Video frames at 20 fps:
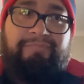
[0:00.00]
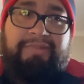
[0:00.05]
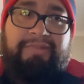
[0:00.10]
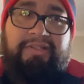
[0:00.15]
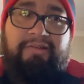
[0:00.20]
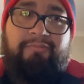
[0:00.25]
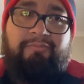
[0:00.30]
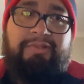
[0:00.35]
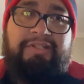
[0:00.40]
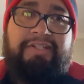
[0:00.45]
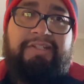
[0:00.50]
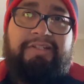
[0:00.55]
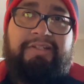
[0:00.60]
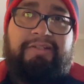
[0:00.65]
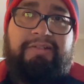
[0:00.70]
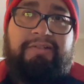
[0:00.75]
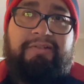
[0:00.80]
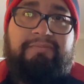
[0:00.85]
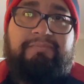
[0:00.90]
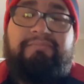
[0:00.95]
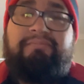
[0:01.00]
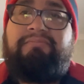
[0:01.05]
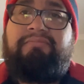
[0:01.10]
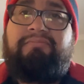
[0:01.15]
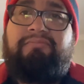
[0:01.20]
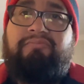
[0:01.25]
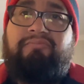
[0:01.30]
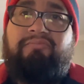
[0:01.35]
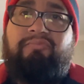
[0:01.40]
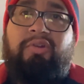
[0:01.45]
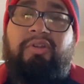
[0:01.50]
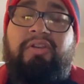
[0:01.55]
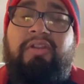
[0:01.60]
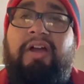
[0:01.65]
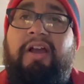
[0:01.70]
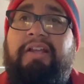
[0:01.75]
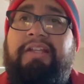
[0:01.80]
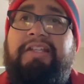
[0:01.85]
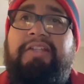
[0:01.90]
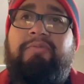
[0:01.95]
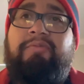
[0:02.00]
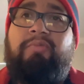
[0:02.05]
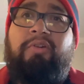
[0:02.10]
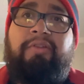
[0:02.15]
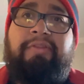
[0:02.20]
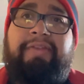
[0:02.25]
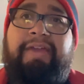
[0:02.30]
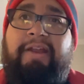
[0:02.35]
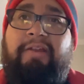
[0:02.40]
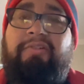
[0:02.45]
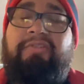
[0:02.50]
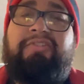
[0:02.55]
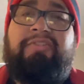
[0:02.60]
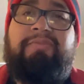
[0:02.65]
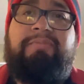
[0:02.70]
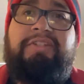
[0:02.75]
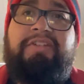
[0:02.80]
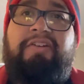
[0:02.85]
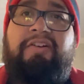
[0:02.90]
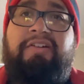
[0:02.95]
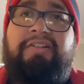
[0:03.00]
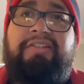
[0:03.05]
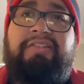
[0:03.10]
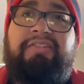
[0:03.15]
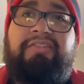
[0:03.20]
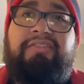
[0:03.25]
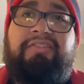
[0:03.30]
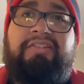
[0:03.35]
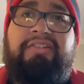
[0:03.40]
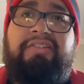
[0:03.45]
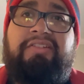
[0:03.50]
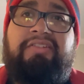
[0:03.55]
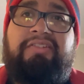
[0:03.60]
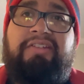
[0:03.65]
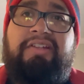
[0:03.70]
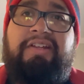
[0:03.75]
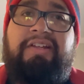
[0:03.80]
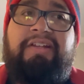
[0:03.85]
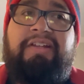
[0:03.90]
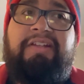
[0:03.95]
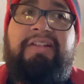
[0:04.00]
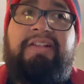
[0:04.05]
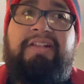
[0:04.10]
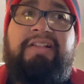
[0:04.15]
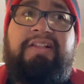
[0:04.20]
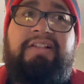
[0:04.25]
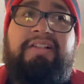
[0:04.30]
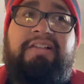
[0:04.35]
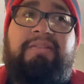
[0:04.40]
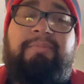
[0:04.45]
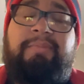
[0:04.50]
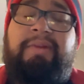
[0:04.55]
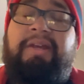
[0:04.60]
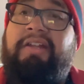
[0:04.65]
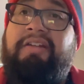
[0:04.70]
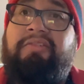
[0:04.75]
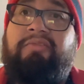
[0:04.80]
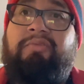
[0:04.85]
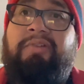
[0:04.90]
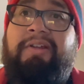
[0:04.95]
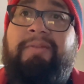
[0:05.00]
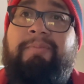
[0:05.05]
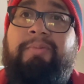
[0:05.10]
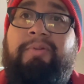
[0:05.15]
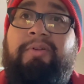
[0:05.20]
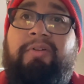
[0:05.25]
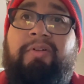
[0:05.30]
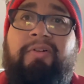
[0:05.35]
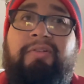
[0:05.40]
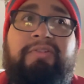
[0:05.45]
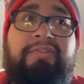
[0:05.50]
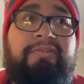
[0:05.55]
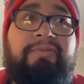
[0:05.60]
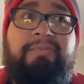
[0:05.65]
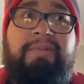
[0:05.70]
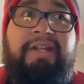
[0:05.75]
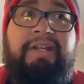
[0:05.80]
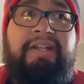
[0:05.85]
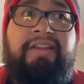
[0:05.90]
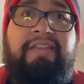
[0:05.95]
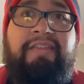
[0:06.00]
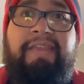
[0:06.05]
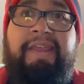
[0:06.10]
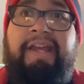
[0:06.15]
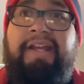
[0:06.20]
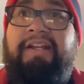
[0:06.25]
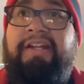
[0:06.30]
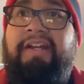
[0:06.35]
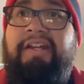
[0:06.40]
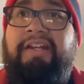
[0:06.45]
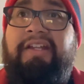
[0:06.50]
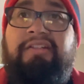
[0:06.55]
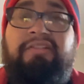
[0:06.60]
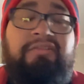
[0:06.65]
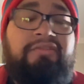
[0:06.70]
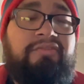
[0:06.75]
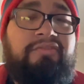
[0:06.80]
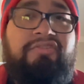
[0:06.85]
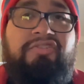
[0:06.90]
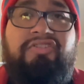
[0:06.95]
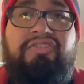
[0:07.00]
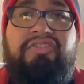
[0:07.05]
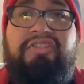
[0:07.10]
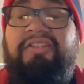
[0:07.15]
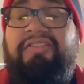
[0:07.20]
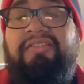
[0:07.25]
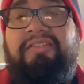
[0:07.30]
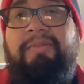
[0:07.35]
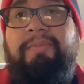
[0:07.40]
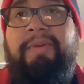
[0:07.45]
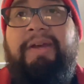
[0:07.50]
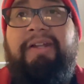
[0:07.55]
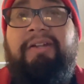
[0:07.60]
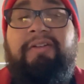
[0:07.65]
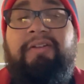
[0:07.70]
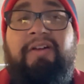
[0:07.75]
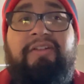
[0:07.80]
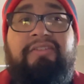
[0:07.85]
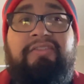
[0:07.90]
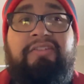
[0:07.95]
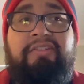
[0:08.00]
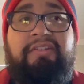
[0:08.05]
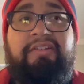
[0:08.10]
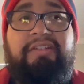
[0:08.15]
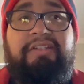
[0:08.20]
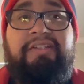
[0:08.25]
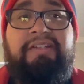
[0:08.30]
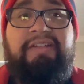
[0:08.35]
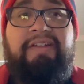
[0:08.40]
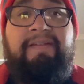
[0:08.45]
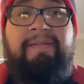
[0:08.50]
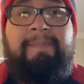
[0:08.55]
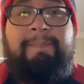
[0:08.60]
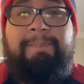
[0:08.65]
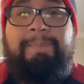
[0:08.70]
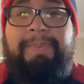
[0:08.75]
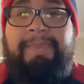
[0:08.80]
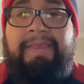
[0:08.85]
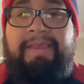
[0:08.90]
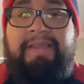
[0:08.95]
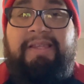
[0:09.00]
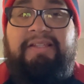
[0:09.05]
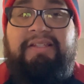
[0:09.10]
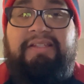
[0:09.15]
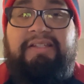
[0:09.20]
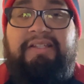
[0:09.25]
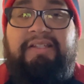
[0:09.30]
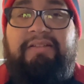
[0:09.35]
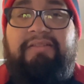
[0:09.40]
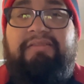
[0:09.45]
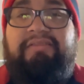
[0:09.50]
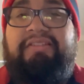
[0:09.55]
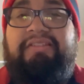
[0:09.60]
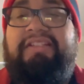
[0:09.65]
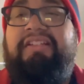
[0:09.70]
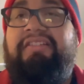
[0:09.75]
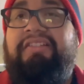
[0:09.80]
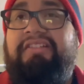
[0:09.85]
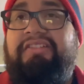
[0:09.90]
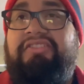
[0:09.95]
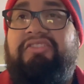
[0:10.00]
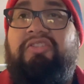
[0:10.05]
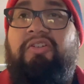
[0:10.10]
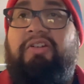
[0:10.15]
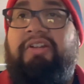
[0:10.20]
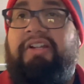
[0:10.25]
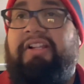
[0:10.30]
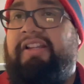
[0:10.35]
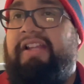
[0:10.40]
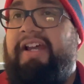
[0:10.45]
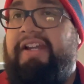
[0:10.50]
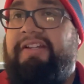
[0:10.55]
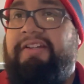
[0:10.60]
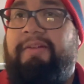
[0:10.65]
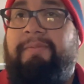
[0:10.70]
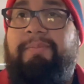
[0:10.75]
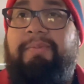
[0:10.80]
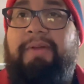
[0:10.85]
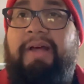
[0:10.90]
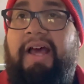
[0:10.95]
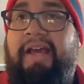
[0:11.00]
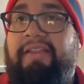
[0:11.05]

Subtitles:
we're lucky we're there, to be honest, because man, Greg Berhalter, man, that guy shits the bed constantly. Decent starting lineup. I